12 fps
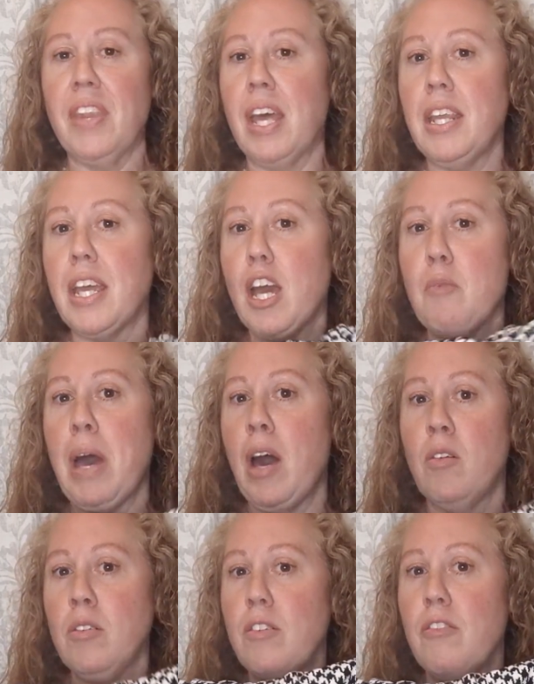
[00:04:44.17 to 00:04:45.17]
and they come
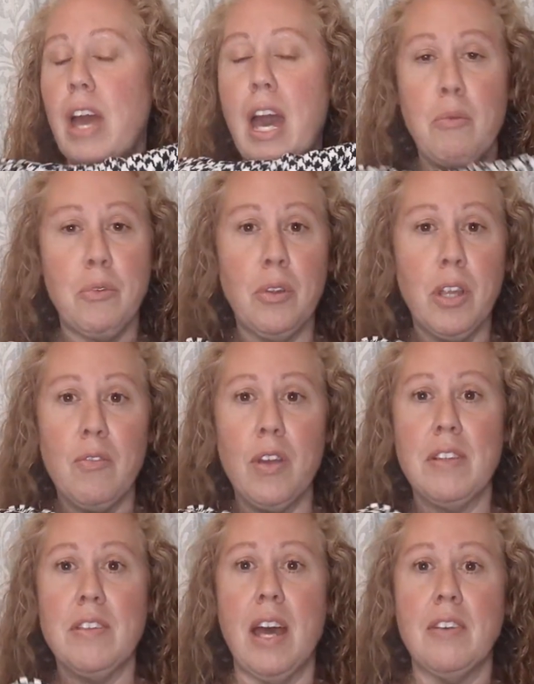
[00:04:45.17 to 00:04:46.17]
out absolutely
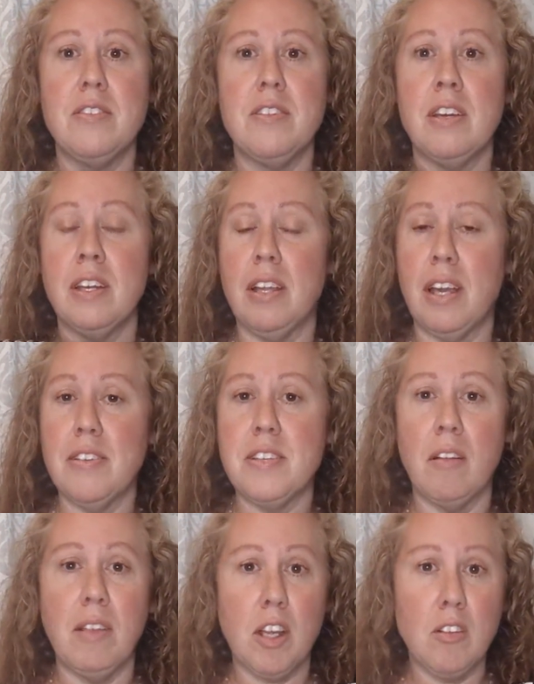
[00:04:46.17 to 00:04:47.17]
fantastic. Like I
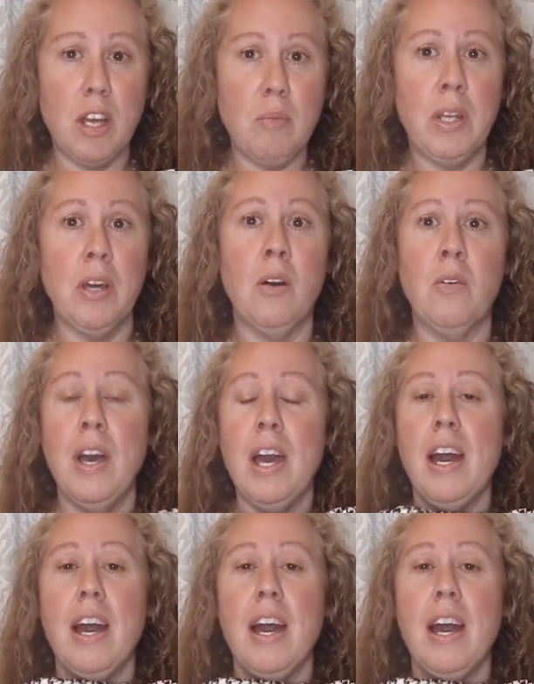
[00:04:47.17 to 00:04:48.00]
said, I'll link her down below.